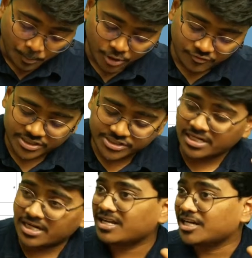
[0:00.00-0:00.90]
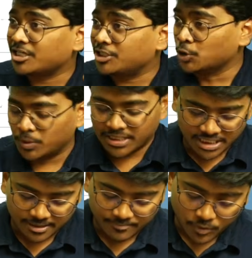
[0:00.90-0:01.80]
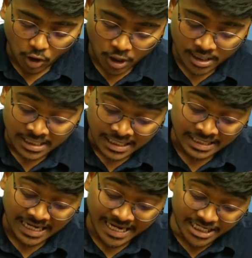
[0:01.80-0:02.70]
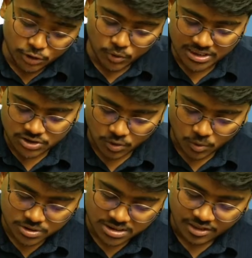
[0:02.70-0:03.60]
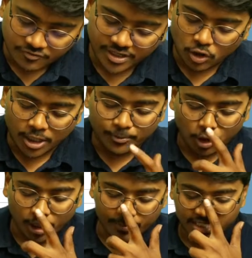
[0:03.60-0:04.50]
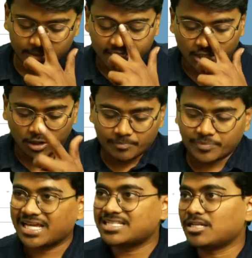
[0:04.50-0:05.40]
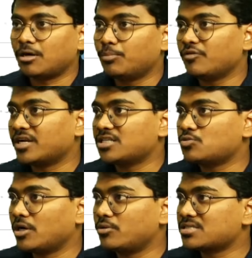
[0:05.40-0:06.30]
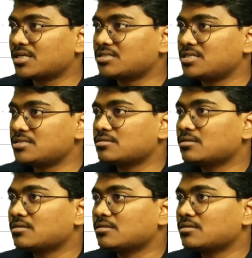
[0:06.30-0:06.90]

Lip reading: professional duty or right to disclose when not prohibited by law. The example for this we have discussed is